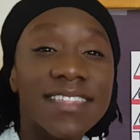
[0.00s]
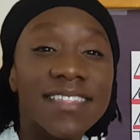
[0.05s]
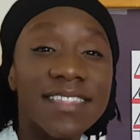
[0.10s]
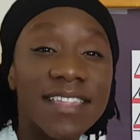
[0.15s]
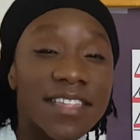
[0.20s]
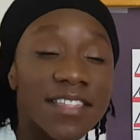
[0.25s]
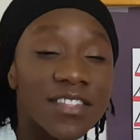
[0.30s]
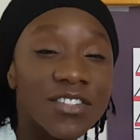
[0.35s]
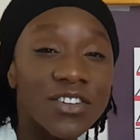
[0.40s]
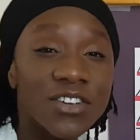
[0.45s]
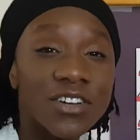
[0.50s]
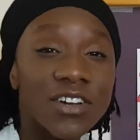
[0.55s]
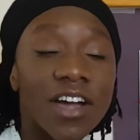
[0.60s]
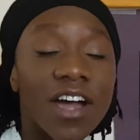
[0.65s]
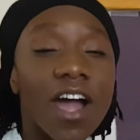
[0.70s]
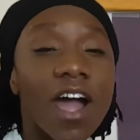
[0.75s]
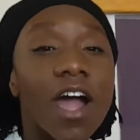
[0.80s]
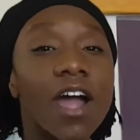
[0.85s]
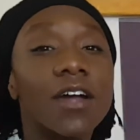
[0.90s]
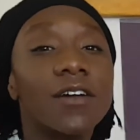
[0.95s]
sister
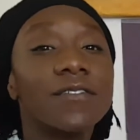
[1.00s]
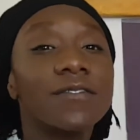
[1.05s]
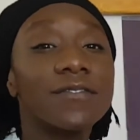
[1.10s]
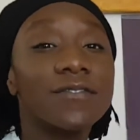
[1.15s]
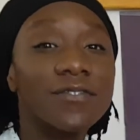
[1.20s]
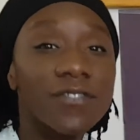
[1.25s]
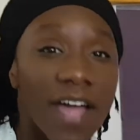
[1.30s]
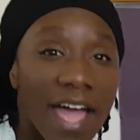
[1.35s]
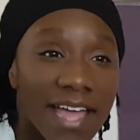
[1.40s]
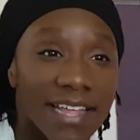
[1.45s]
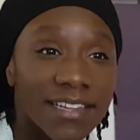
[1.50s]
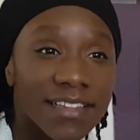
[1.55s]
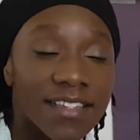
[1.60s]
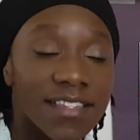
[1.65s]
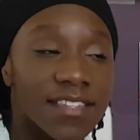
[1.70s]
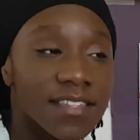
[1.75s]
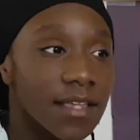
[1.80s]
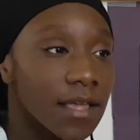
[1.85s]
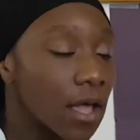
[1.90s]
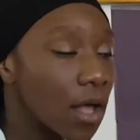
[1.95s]
are
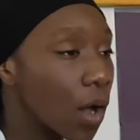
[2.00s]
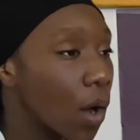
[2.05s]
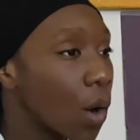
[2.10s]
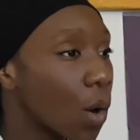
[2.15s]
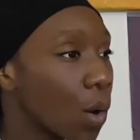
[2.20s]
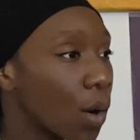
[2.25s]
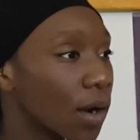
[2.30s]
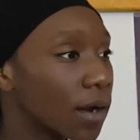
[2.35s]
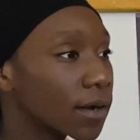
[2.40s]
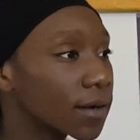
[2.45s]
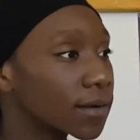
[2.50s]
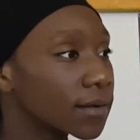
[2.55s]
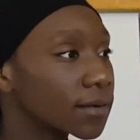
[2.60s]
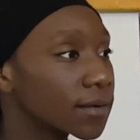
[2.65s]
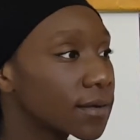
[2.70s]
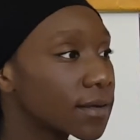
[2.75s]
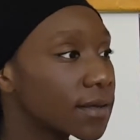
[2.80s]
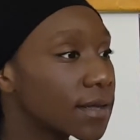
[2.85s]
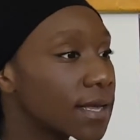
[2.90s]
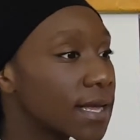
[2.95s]
friends, or
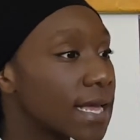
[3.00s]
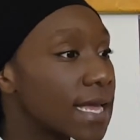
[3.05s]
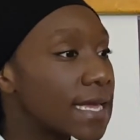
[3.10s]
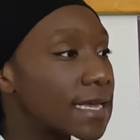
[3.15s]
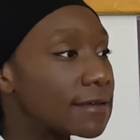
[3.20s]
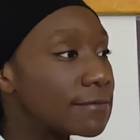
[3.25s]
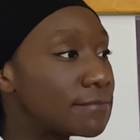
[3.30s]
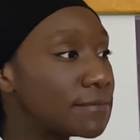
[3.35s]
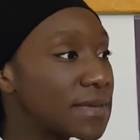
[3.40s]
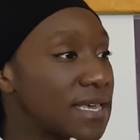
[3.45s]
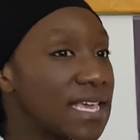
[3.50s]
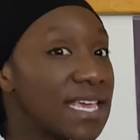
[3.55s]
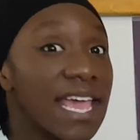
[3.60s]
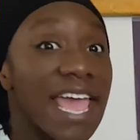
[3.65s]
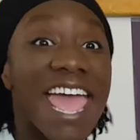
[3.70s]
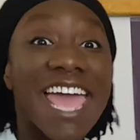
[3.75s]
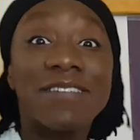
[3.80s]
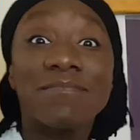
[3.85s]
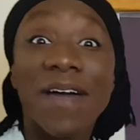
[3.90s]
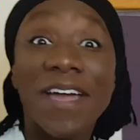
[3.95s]
me
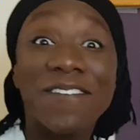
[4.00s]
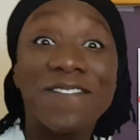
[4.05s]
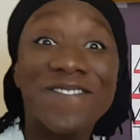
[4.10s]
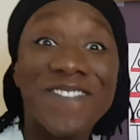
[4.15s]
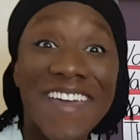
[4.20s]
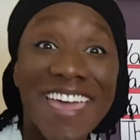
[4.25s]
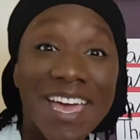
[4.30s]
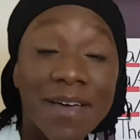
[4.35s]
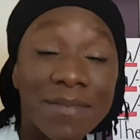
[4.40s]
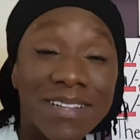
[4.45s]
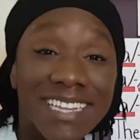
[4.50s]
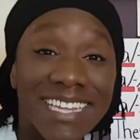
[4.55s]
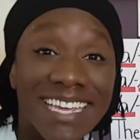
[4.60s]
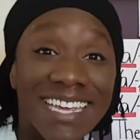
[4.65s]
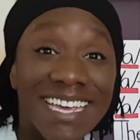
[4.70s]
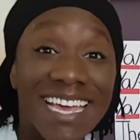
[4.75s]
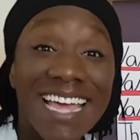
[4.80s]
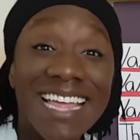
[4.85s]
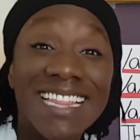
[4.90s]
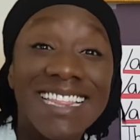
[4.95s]
and my family
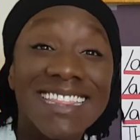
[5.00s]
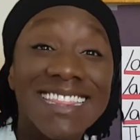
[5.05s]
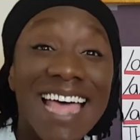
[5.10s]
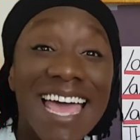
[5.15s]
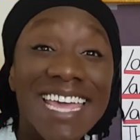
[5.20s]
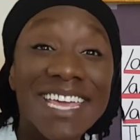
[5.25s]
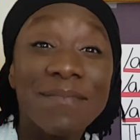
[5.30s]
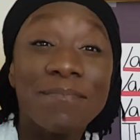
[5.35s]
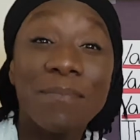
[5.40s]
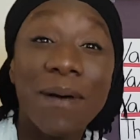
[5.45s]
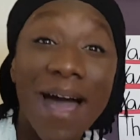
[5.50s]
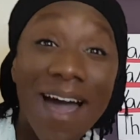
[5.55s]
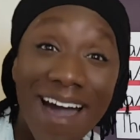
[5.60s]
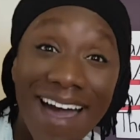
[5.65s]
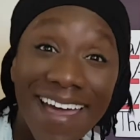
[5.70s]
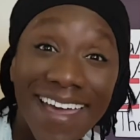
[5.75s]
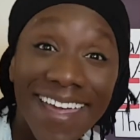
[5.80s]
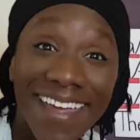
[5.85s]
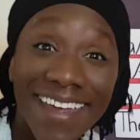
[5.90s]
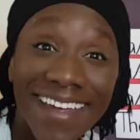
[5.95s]
like
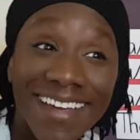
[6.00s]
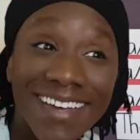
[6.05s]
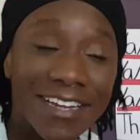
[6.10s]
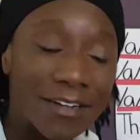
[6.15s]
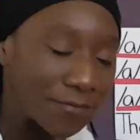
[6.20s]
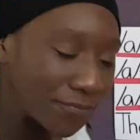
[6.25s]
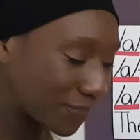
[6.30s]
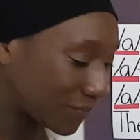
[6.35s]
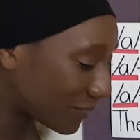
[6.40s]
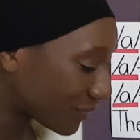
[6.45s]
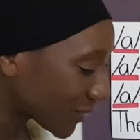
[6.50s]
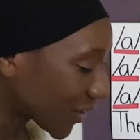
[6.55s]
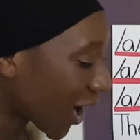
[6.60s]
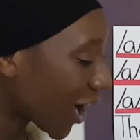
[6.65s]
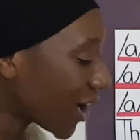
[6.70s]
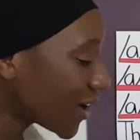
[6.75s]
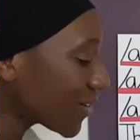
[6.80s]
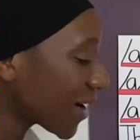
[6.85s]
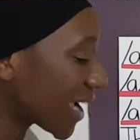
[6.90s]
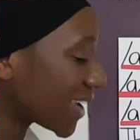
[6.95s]
pie.
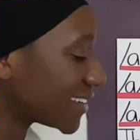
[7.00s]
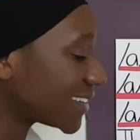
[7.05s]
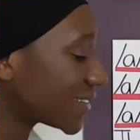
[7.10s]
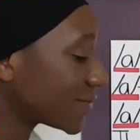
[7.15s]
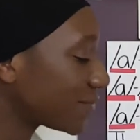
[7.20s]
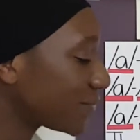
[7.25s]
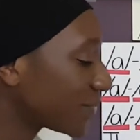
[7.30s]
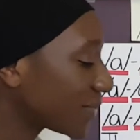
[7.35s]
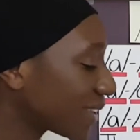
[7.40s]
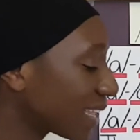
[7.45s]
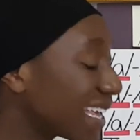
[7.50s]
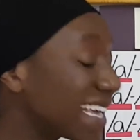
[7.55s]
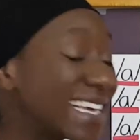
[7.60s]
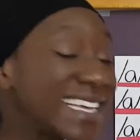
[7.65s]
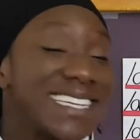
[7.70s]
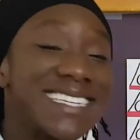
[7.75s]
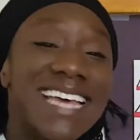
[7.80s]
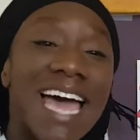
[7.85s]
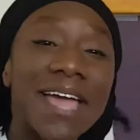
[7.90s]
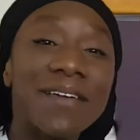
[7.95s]
All right,
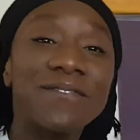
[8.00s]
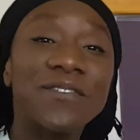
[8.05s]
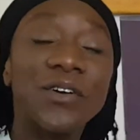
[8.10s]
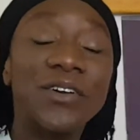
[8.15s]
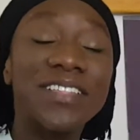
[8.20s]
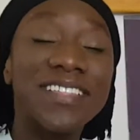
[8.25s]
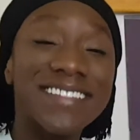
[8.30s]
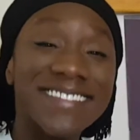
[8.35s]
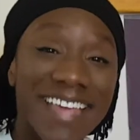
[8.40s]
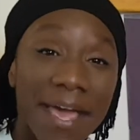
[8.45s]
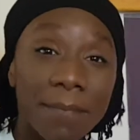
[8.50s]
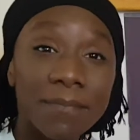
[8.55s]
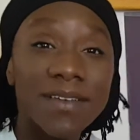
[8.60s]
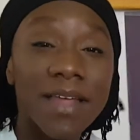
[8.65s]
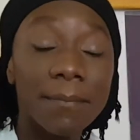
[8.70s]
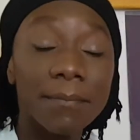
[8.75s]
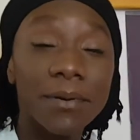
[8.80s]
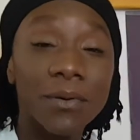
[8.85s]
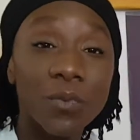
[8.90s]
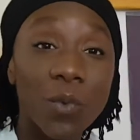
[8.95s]
time for step
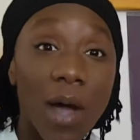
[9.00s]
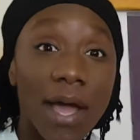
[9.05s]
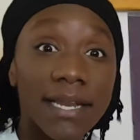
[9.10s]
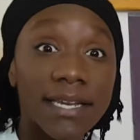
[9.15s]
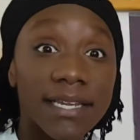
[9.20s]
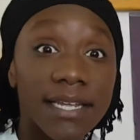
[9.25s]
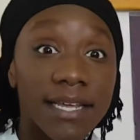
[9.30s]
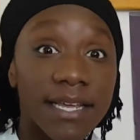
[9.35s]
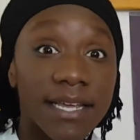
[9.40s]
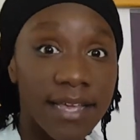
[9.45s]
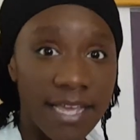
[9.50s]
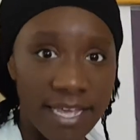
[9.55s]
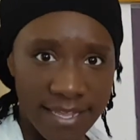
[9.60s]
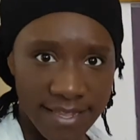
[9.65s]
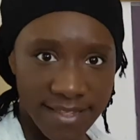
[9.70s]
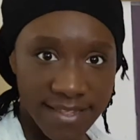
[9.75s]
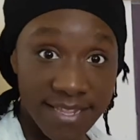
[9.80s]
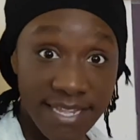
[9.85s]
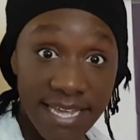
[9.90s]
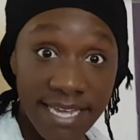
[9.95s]
number 1.
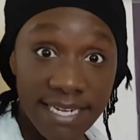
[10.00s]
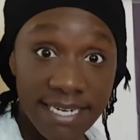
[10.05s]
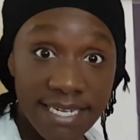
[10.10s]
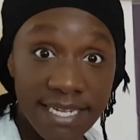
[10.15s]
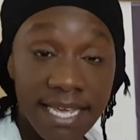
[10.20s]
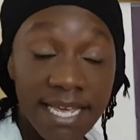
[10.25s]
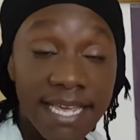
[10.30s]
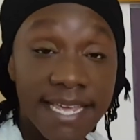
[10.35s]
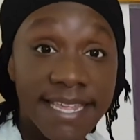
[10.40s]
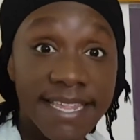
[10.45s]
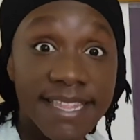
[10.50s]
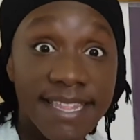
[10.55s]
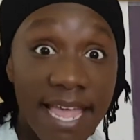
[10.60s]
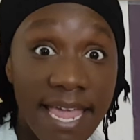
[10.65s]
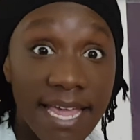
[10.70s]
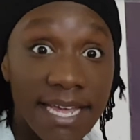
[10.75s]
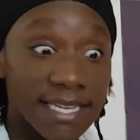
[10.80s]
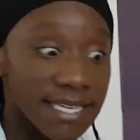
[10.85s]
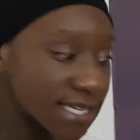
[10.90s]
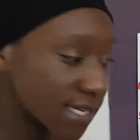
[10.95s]
See it, say
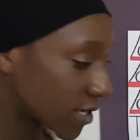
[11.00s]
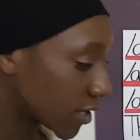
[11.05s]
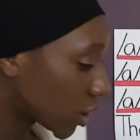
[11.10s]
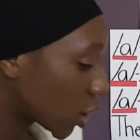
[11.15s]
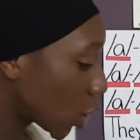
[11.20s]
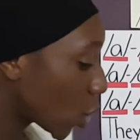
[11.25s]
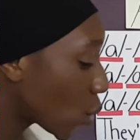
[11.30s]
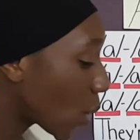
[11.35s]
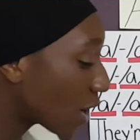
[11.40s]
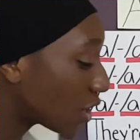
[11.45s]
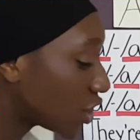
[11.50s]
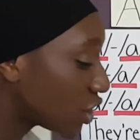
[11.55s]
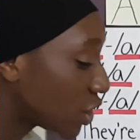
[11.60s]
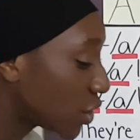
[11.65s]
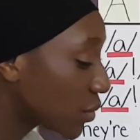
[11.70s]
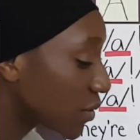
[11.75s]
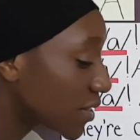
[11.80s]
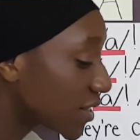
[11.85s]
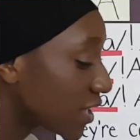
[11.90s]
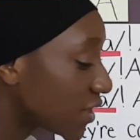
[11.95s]
it. When
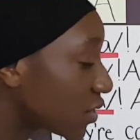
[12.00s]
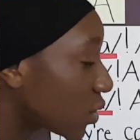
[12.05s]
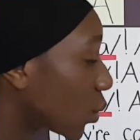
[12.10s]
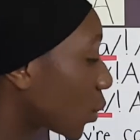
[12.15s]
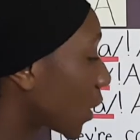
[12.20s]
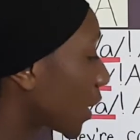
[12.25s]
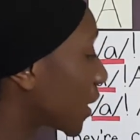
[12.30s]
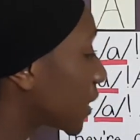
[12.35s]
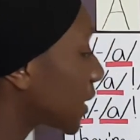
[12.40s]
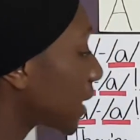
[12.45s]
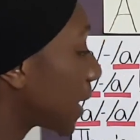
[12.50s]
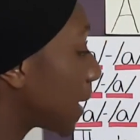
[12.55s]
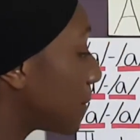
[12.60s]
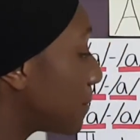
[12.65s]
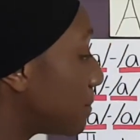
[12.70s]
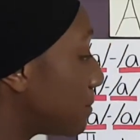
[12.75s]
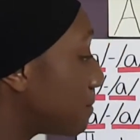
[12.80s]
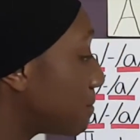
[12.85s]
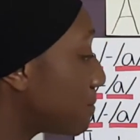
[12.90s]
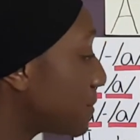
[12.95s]
you see the word
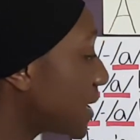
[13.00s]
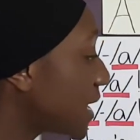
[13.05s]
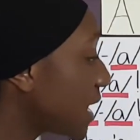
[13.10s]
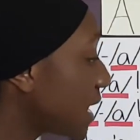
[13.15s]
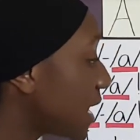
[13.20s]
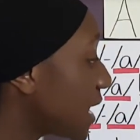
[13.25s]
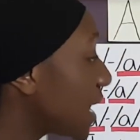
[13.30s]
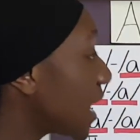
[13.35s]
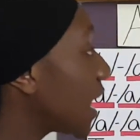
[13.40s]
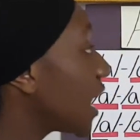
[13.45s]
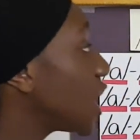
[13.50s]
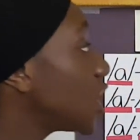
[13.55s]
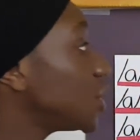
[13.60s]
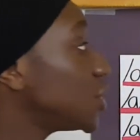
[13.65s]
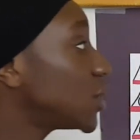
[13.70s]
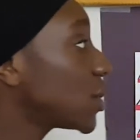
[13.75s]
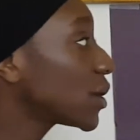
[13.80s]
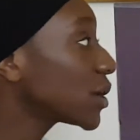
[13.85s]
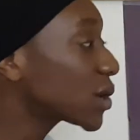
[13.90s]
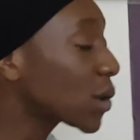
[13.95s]
me,
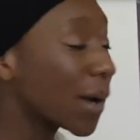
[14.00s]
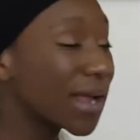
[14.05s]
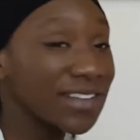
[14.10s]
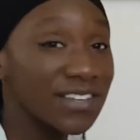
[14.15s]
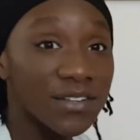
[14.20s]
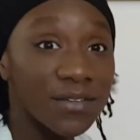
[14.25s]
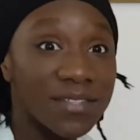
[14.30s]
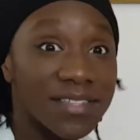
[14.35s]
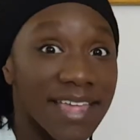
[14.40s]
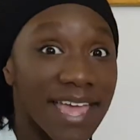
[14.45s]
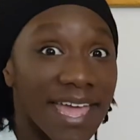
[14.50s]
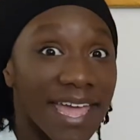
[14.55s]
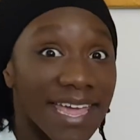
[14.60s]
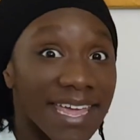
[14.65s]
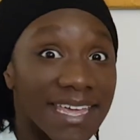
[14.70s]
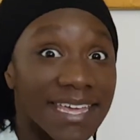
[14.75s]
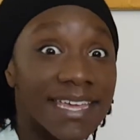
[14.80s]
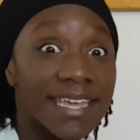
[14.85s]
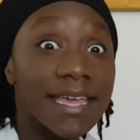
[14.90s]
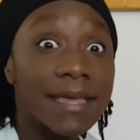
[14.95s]
you're going to
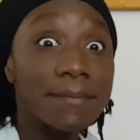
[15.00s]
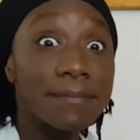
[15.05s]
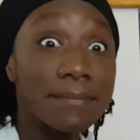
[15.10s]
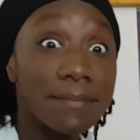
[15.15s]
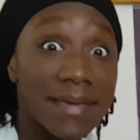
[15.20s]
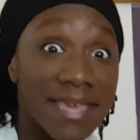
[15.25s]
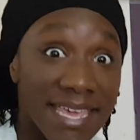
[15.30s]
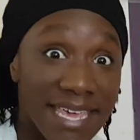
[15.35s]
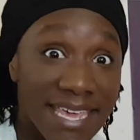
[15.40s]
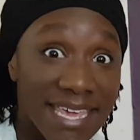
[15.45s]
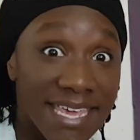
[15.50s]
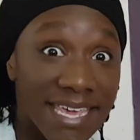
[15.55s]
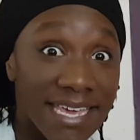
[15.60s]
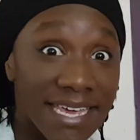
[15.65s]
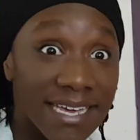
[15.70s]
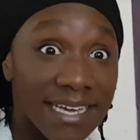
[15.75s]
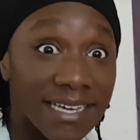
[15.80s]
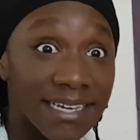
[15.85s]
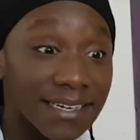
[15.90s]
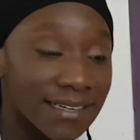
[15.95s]
say me.
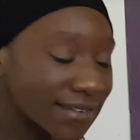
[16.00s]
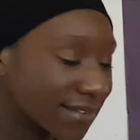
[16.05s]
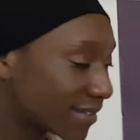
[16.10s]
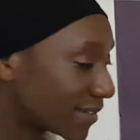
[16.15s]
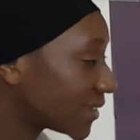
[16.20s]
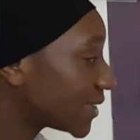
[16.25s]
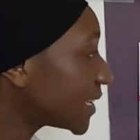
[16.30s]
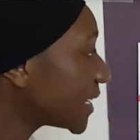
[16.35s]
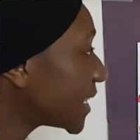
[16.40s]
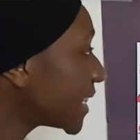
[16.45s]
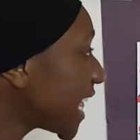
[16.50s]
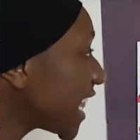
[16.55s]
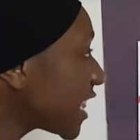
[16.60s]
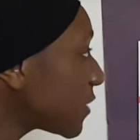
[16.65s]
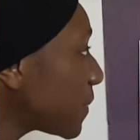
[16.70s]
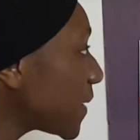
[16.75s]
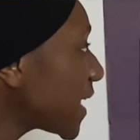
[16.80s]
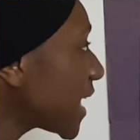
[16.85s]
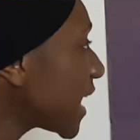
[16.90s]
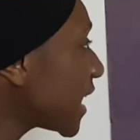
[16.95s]
Let's
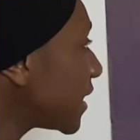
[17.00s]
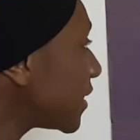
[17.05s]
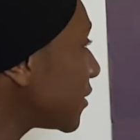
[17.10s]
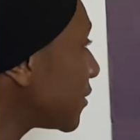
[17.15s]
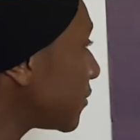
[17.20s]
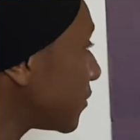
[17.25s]
begin.